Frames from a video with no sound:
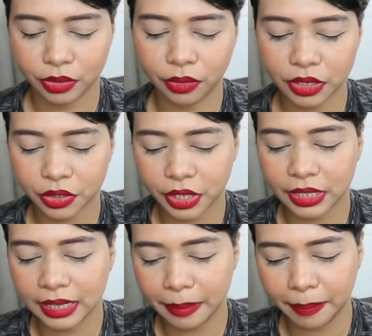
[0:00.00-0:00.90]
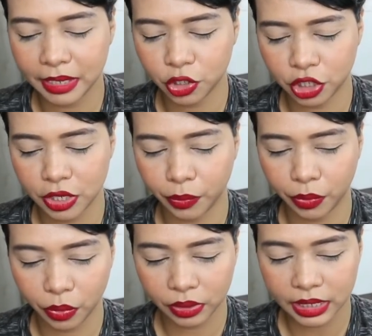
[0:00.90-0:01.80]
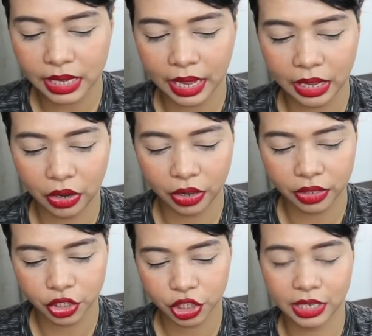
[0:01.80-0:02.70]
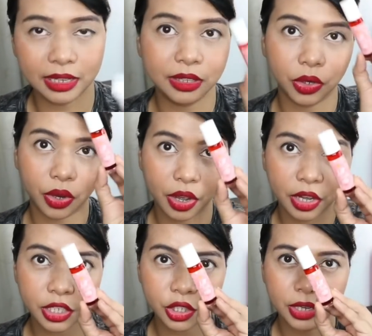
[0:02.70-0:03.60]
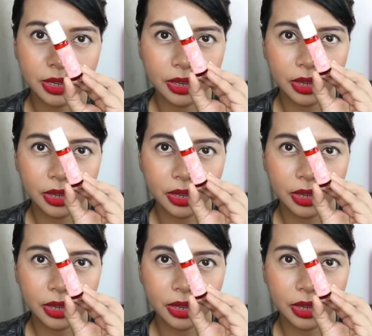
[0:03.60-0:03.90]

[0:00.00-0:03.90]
So, these are the Lip and Cheek Rolly. I got the Shading Crush,